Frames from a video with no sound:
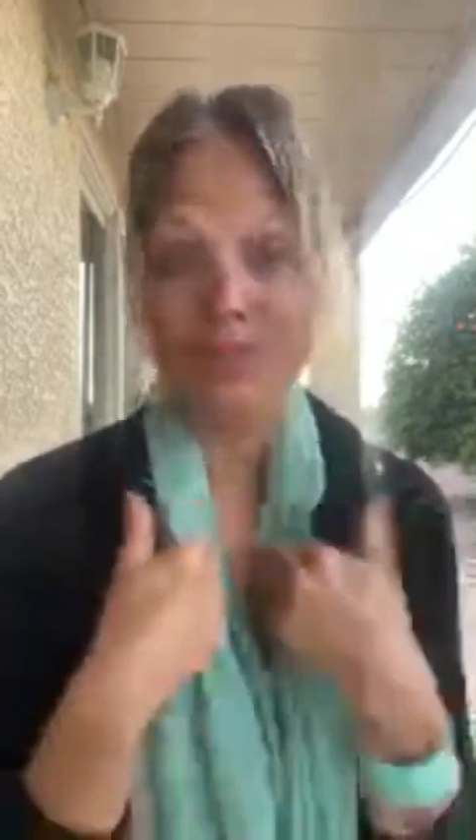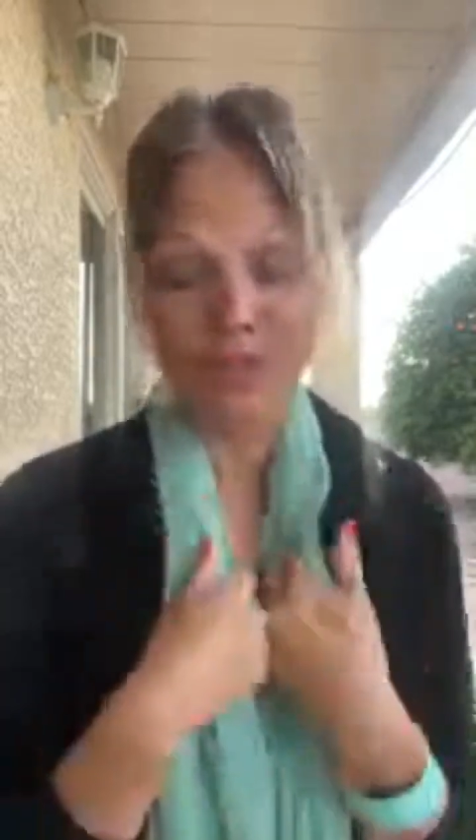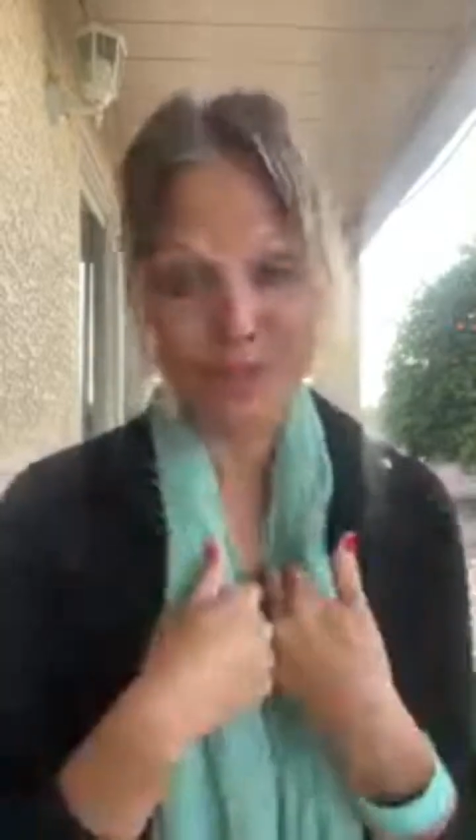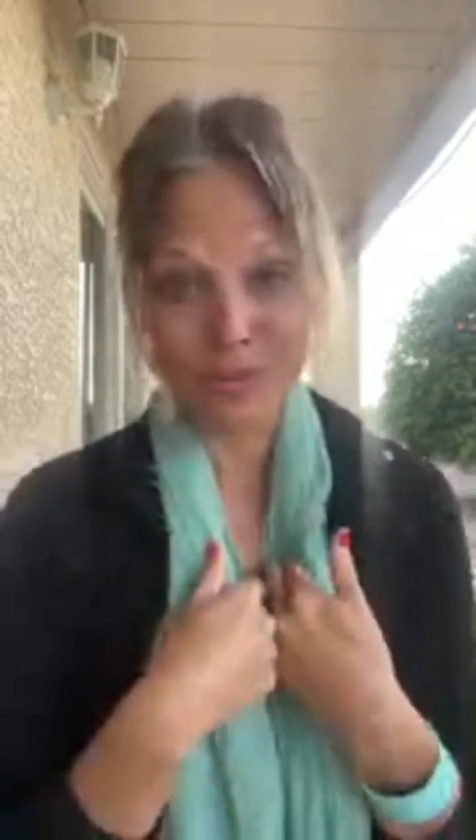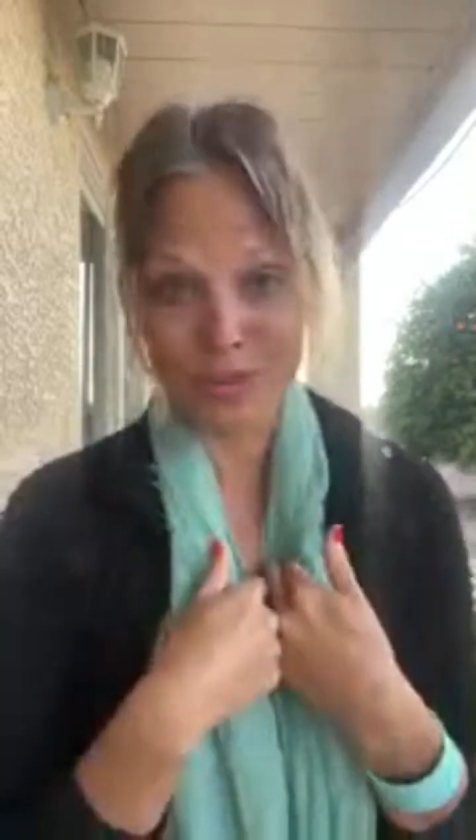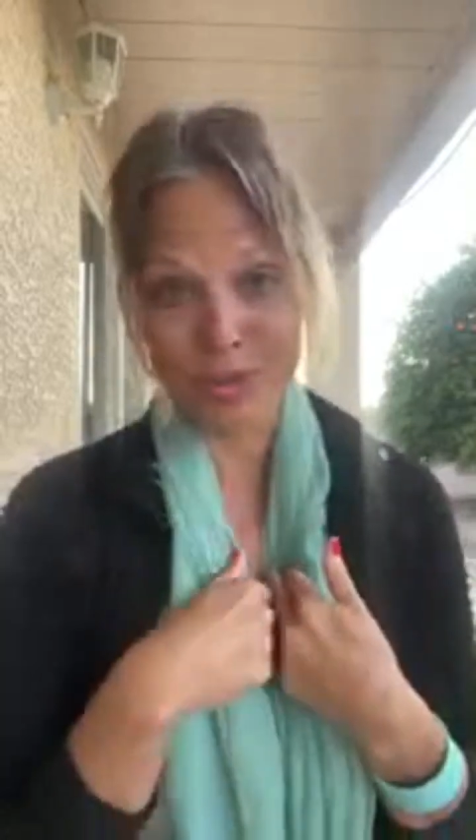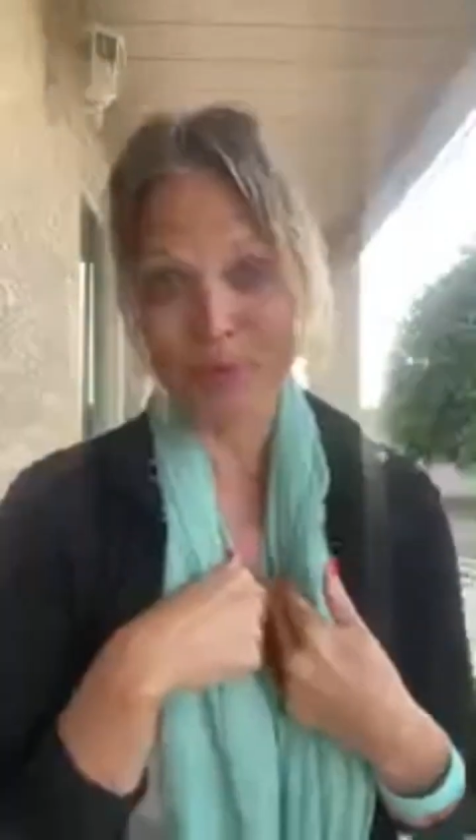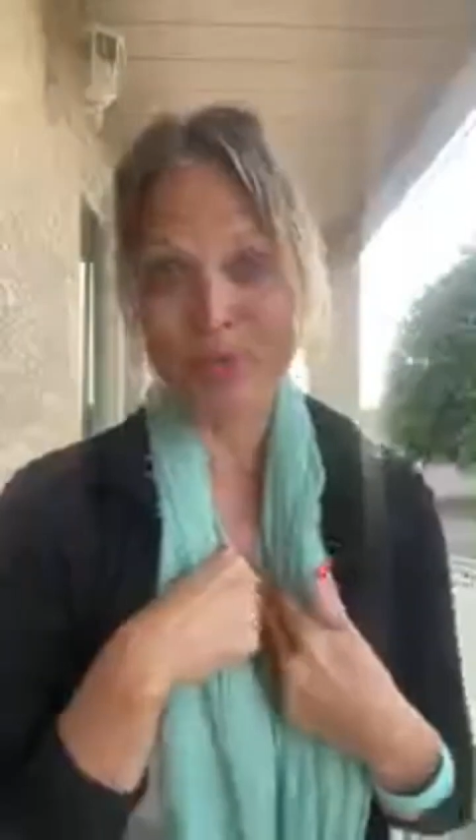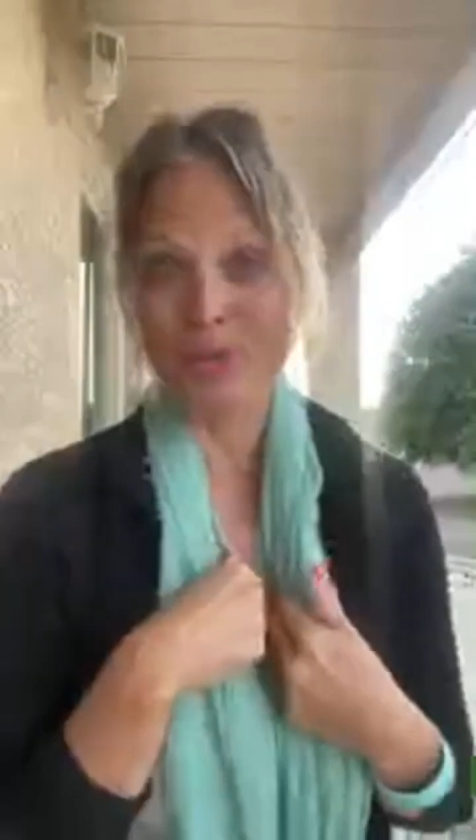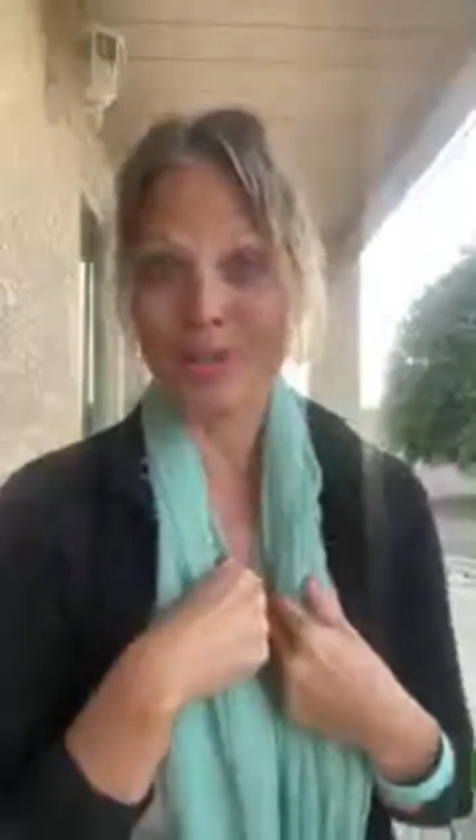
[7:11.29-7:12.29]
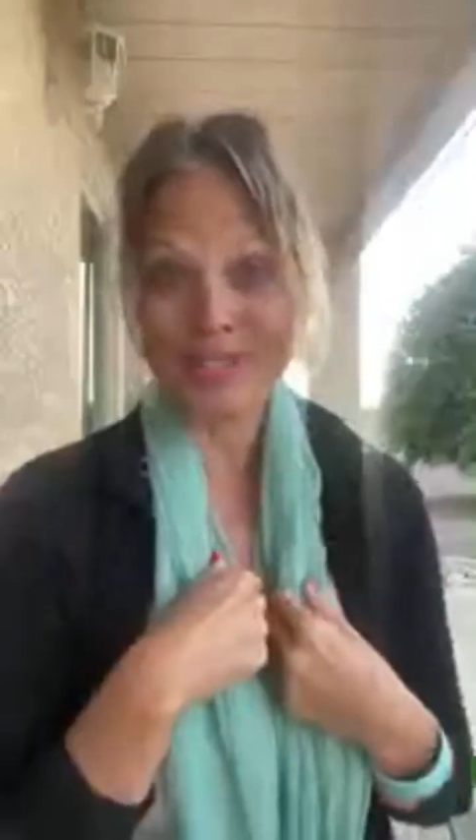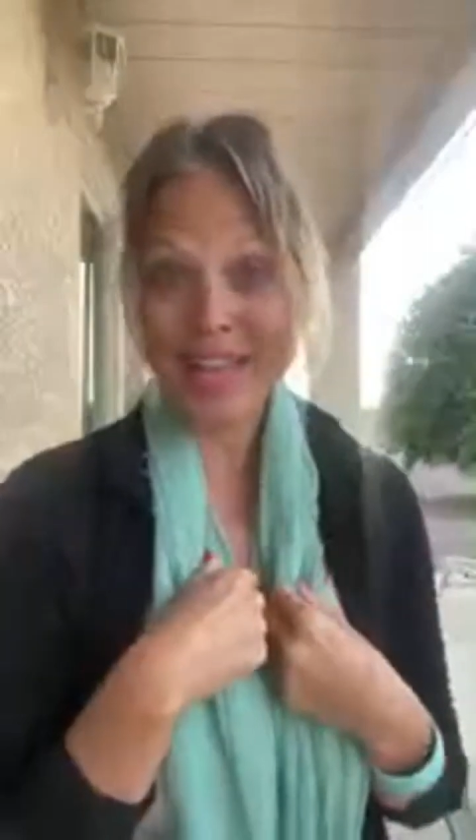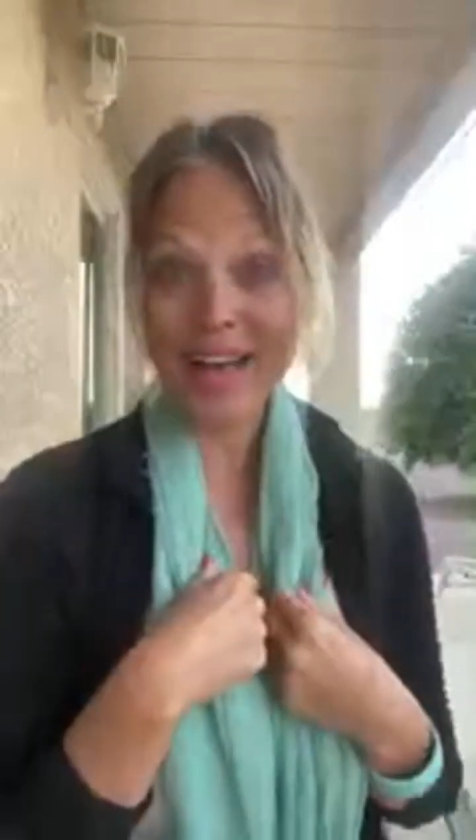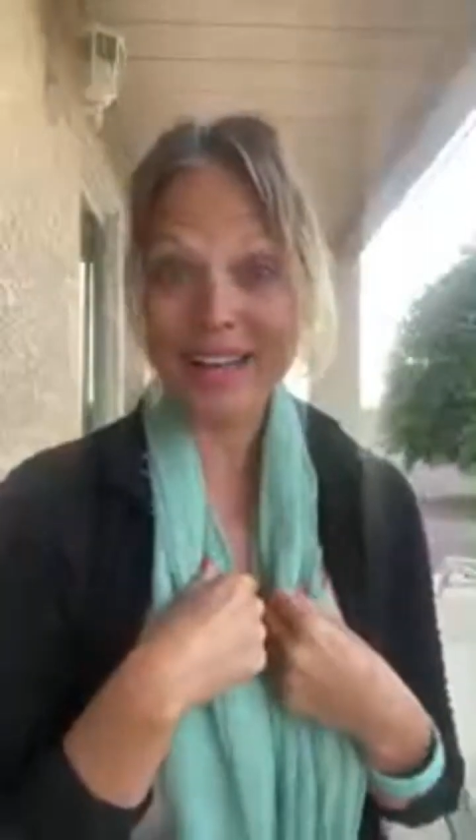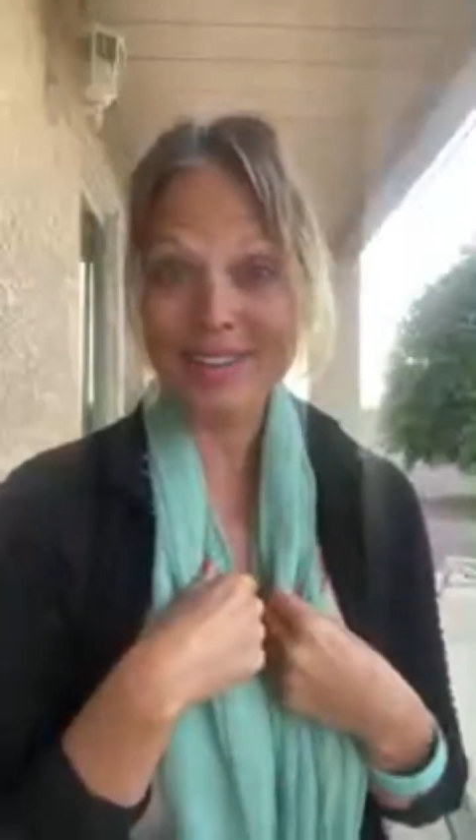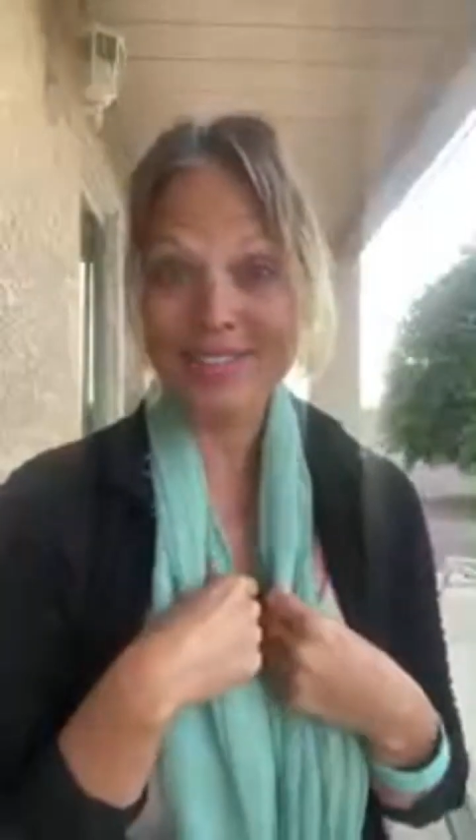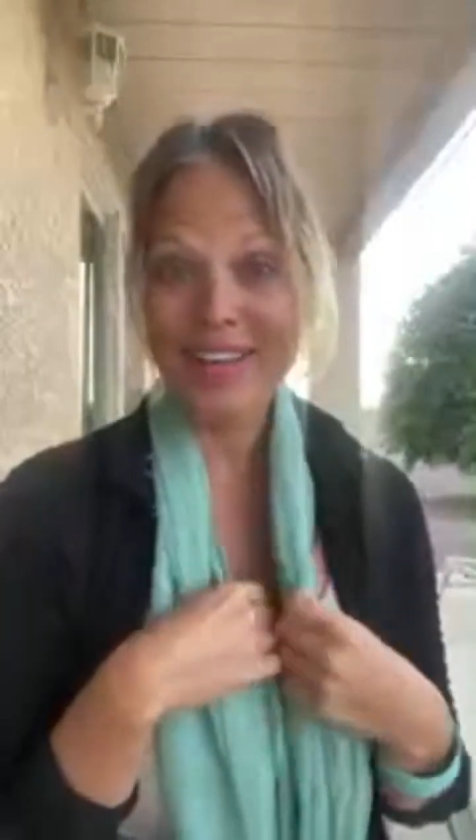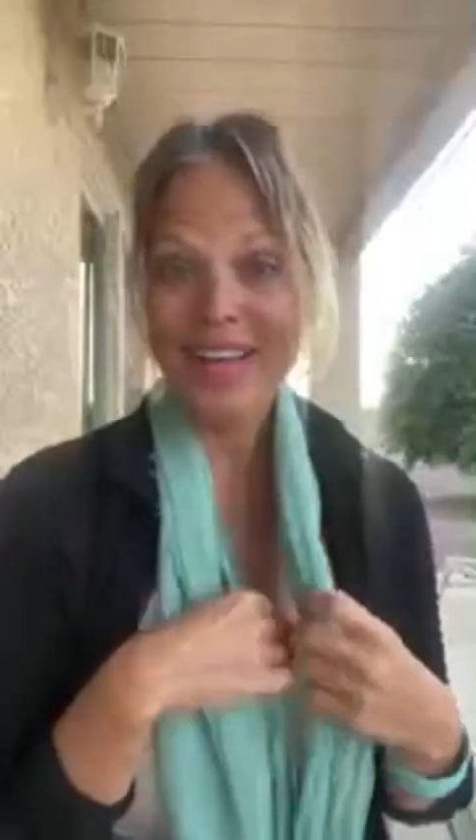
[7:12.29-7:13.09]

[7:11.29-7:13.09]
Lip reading: first and foremost for herself,